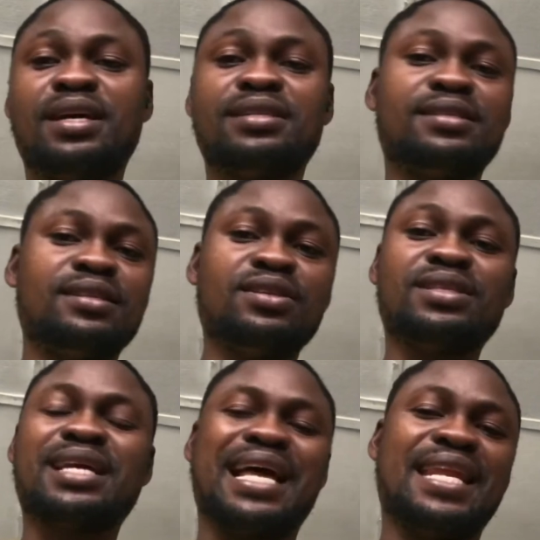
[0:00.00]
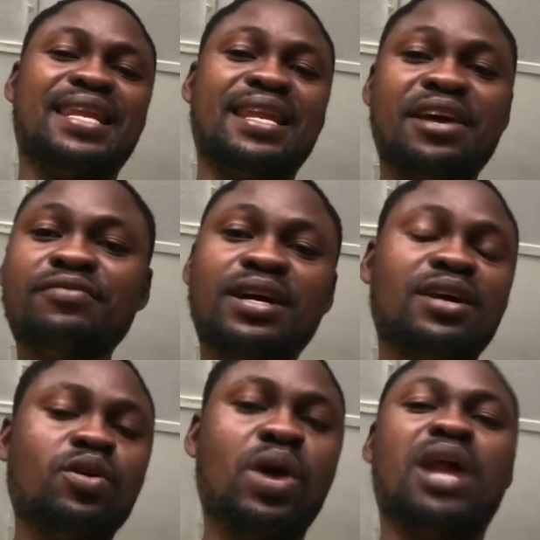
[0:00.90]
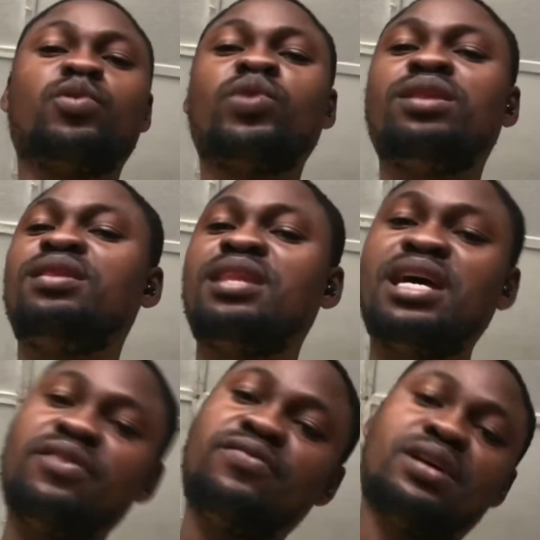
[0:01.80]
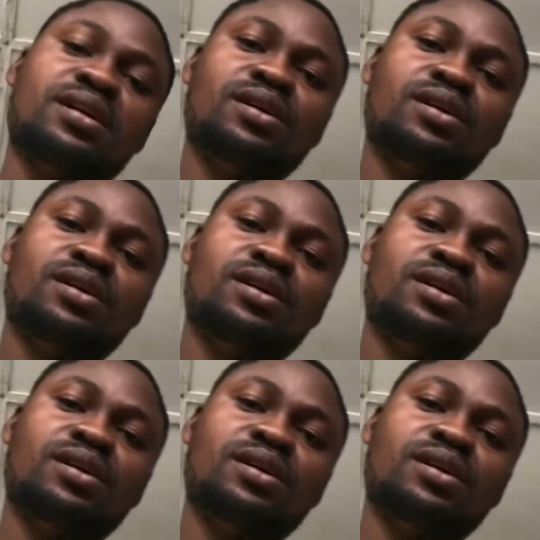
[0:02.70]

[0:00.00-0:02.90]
snails can never and will never